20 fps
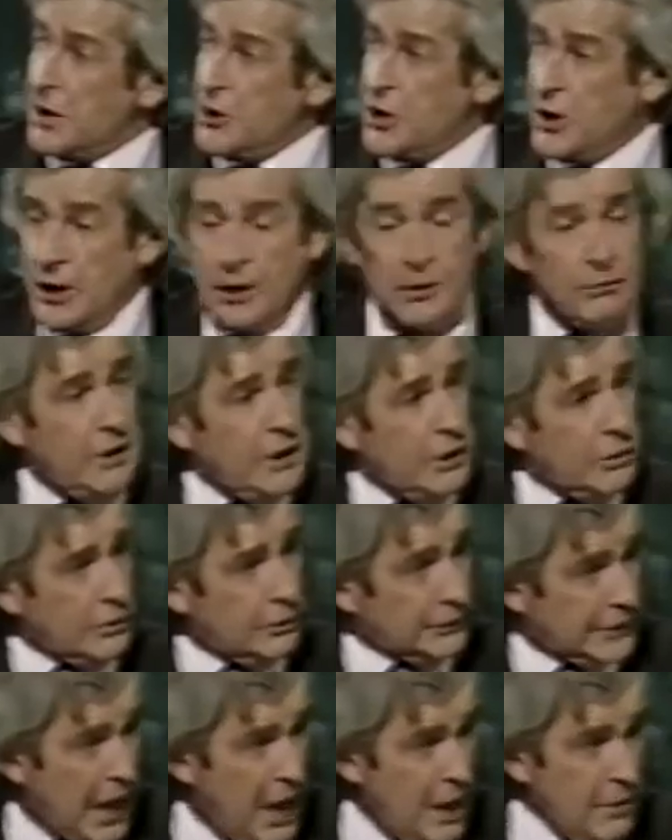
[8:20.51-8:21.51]
You hear the radio go
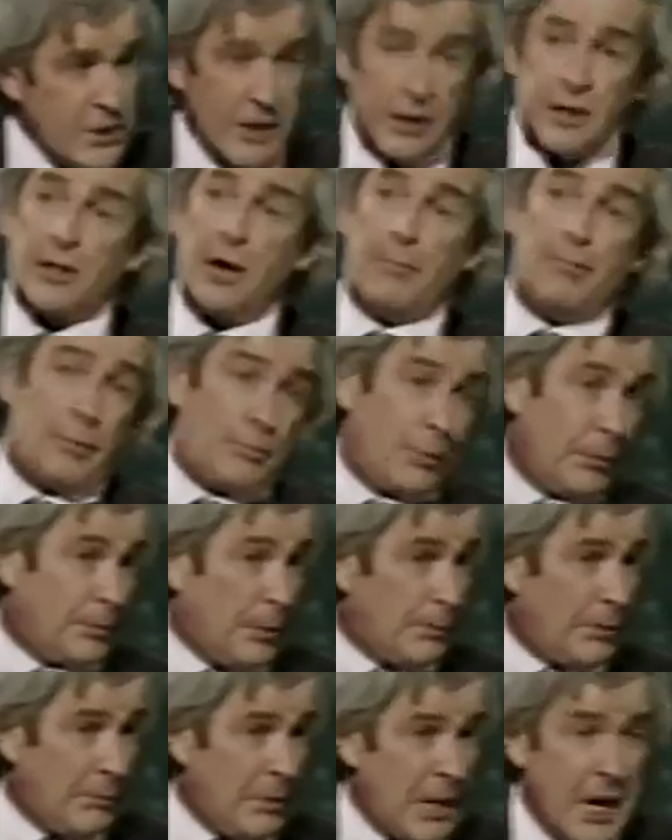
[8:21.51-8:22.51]
down. You hear the dup, dup,
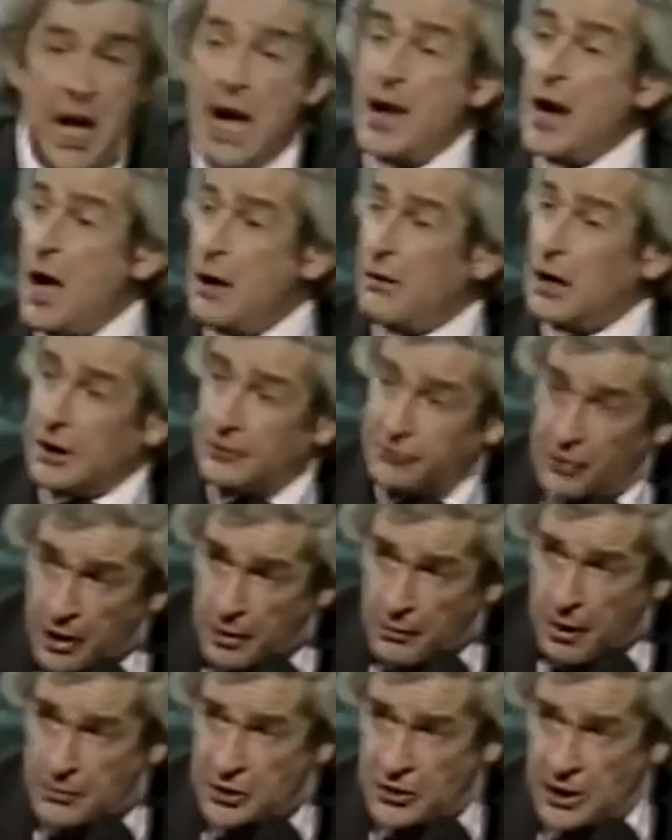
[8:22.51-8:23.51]
dup, dup. And now, I'm sorry,
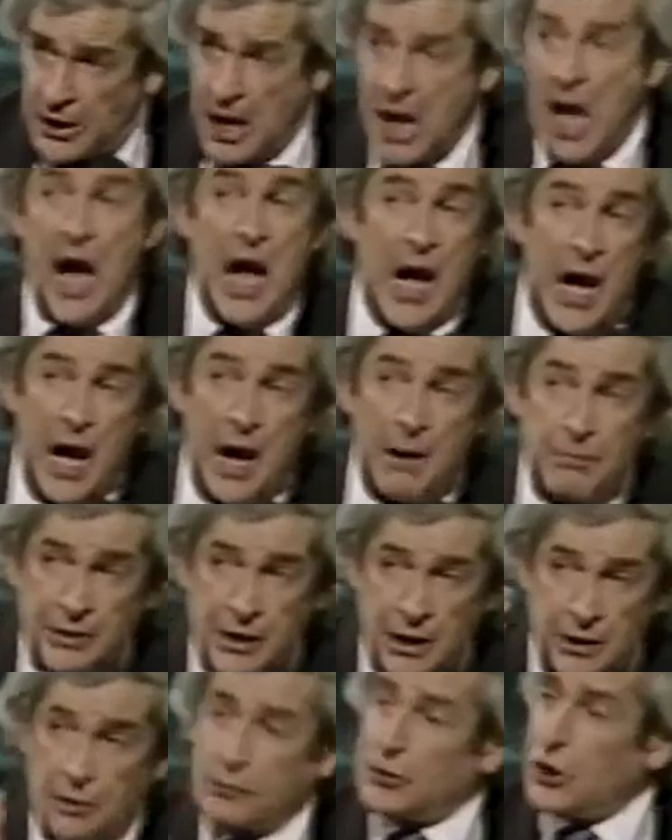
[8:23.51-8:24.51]
what were you saying? I was
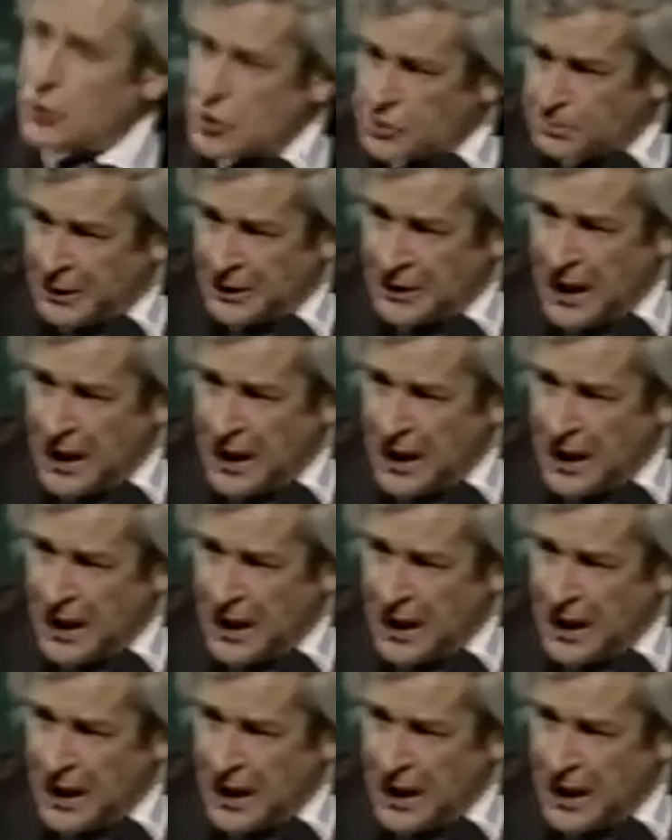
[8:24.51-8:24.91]
saying, could you speak